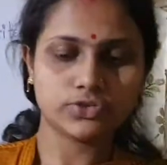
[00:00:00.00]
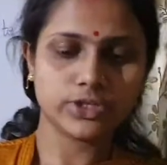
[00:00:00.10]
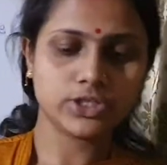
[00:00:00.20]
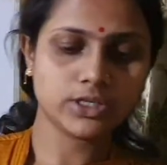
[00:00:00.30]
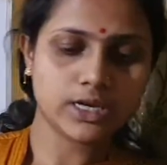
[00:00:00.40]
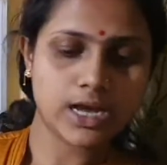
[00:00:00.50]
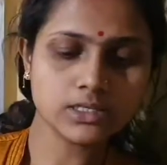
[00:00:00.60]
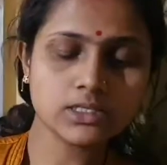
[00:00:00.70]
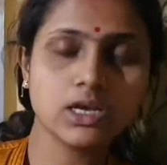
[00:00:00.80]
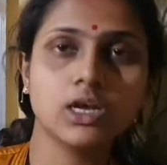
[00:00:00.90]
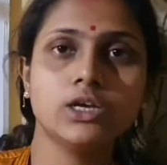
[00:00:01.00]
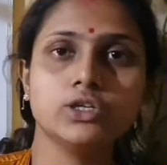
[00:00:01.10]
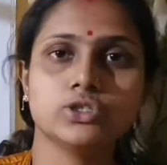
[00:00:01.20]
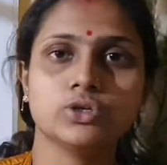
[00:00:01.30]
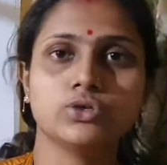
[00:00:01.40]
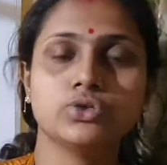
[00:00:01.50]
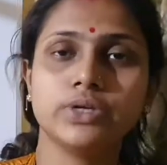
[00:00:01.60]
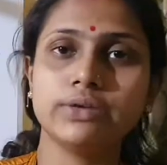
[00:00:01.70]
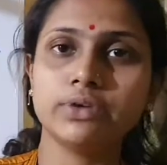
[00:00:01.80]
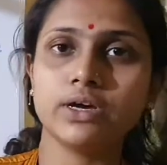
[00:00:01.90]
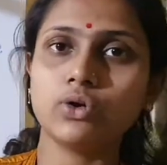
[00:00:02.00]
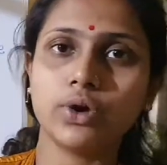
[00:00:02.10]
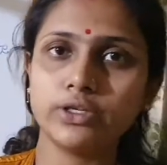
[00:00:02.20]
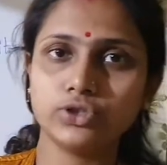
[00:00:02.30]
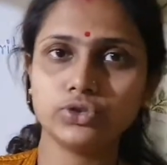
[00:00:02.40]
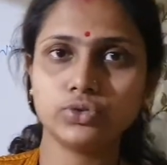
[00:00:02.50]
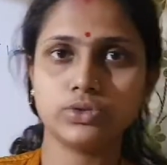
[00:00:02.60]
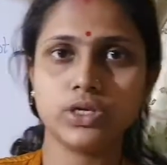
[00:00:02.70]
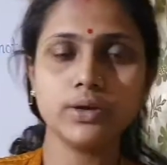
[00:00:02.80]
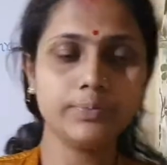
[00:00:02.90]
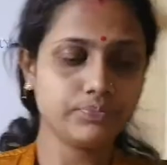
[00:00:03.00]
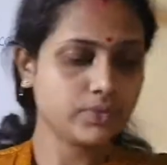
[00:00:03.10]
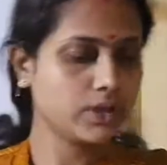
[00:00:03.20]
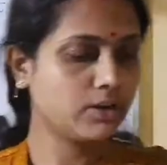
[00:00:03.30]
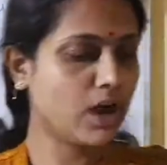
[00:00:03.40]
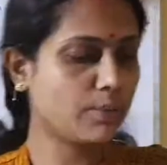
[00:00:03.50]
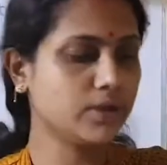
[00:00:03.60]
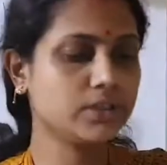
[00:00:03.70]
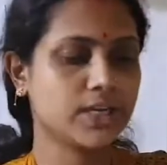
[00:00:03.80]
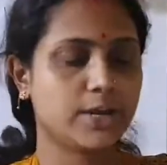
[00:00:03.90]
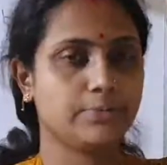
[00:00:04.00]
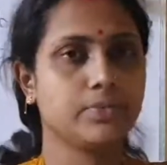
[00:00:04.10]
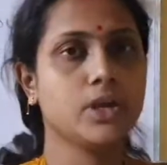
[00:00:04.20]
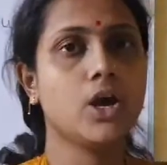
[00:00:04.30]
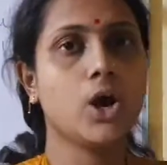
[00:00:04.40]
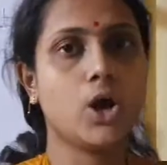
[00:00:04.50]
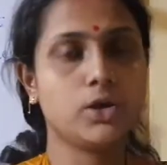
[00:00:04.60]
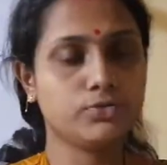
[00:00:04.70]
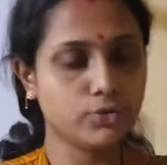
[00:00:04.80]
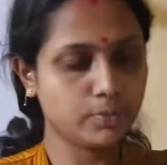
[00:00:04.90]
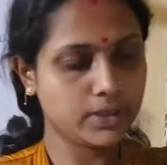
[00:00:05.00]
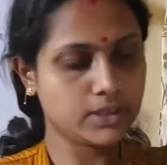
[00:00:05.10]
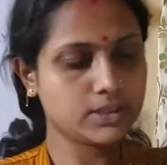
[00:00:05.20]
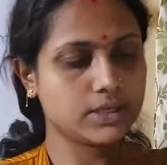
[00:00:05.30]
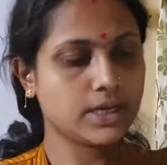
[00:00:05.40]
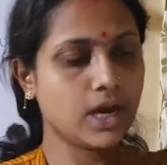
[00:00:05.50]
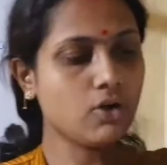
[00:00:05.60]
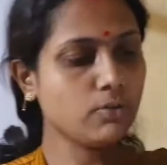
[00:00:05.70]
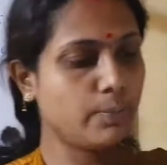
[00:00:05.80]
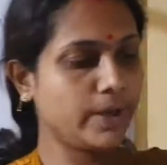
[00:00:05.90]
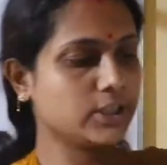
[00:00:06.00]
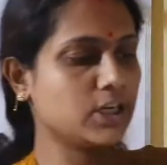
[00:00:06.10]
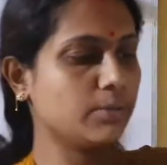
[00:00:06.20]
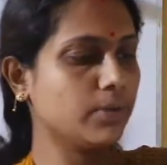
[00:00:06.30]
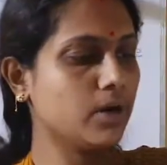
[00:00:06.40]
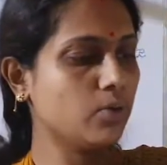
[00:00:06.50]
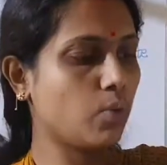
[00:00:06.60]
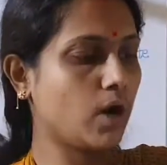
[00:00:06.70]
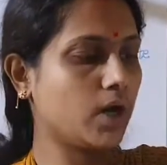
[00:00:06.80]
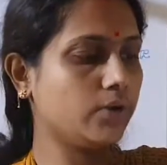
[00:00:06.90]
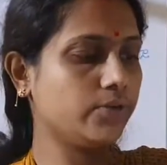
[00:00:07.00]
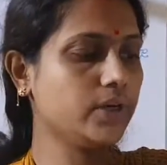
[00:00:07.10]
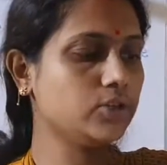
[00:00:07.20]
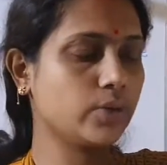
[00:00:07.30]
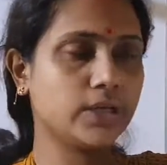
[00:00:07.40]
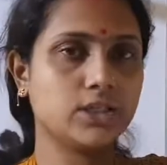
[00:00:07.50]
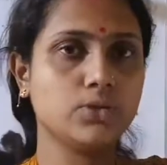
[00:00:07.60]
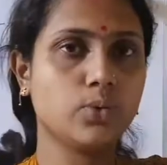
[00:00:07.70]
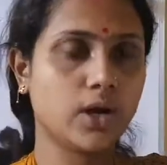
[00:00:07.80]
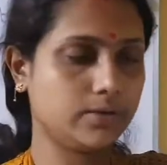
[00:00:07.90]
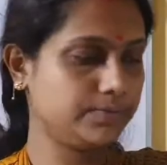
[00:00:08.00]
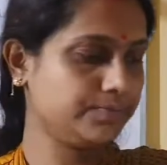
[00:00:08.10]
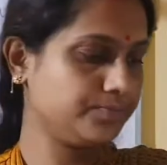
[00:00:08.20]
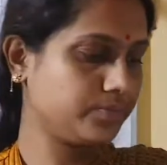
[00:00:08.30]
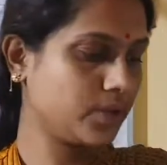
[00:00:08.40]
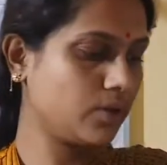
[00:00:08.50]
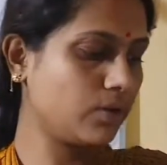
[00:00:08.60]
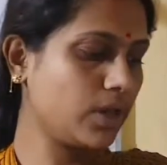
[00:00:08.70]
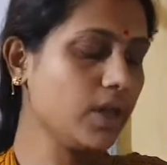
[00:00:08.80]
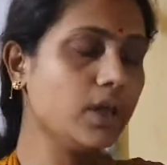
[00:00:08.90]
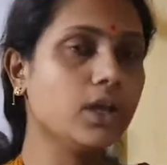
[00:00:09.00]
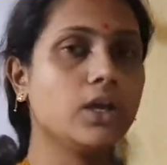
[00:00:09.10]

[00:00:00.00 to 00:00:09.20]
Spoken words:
literature class. So today we are going to do the grammar time. All of you please take out page number 121. Okay,